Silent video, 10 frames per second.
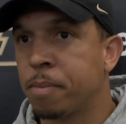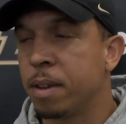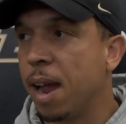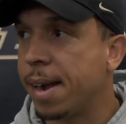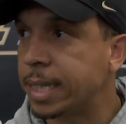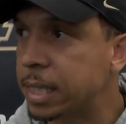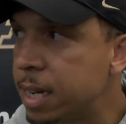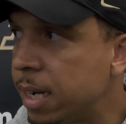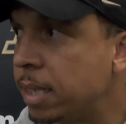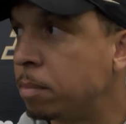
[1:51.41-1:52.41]

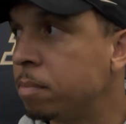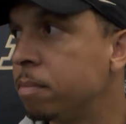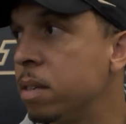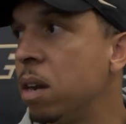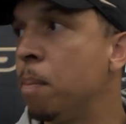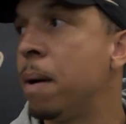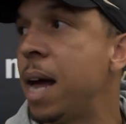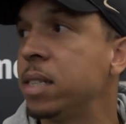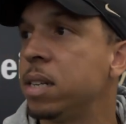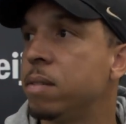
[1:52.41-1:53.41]
Yeah, you know,
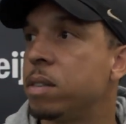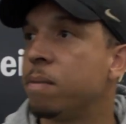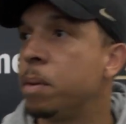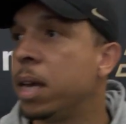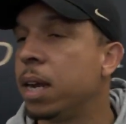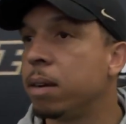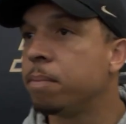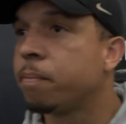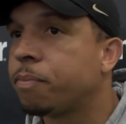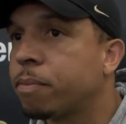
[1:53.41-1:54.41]
positives have been
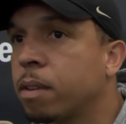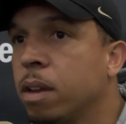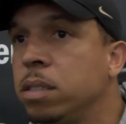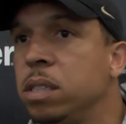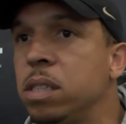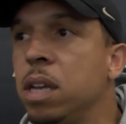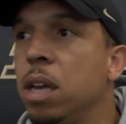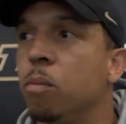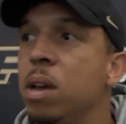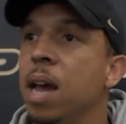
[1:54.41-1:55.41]
just
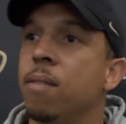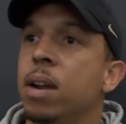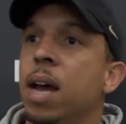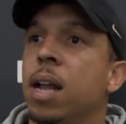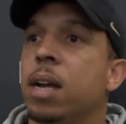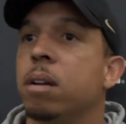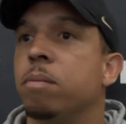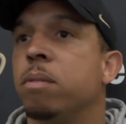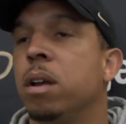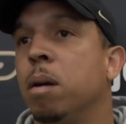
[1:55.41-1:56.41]
we haven't had like a
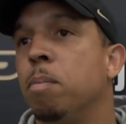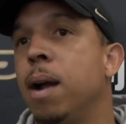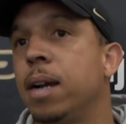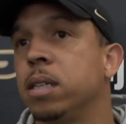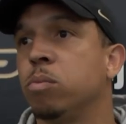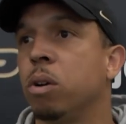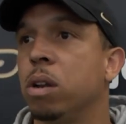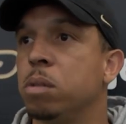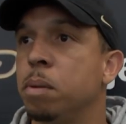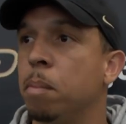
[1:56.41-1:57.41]
practice where
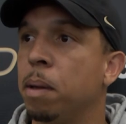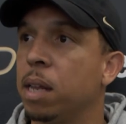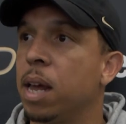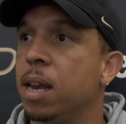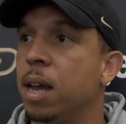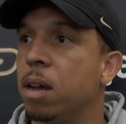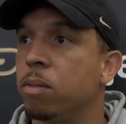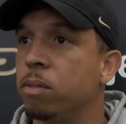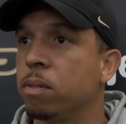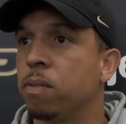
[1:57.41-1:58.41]
there's been a big
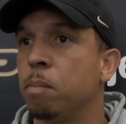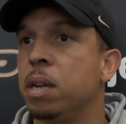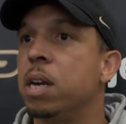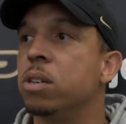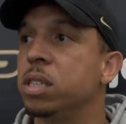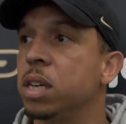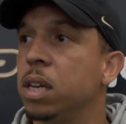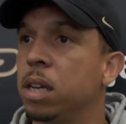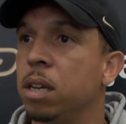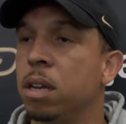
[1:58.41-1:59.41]
letdown from an
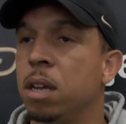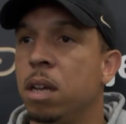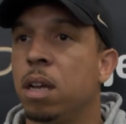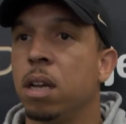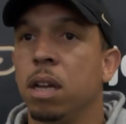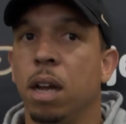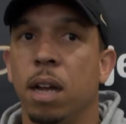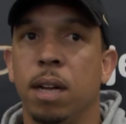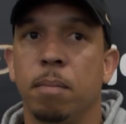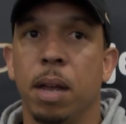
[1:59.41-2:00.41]
energy
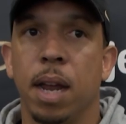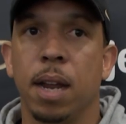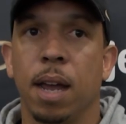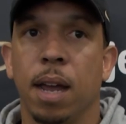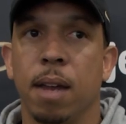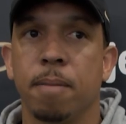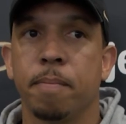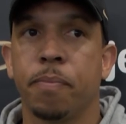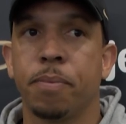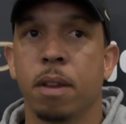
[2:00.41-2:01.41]
and
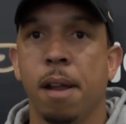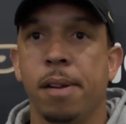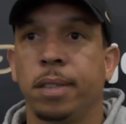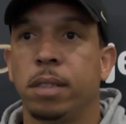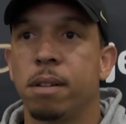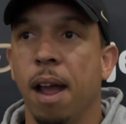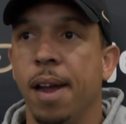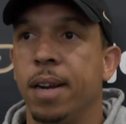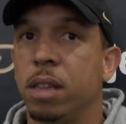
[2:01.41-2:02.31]
an